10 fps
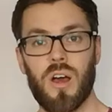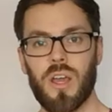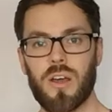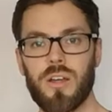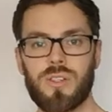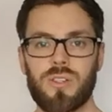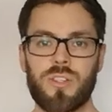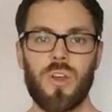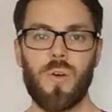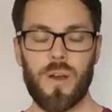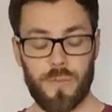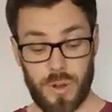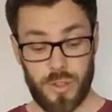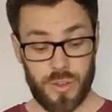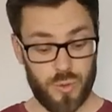Hi guys, so I've got
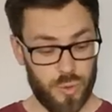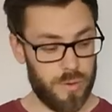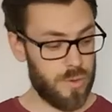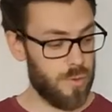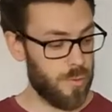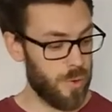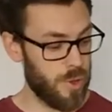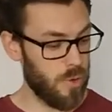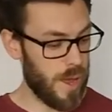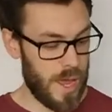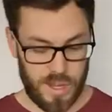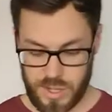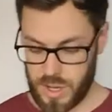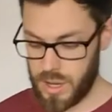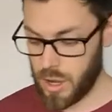another sword review for you, and
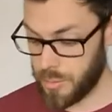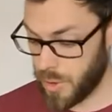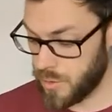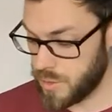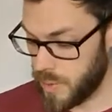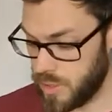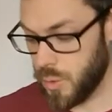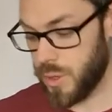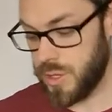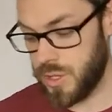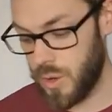today I'm going to be talking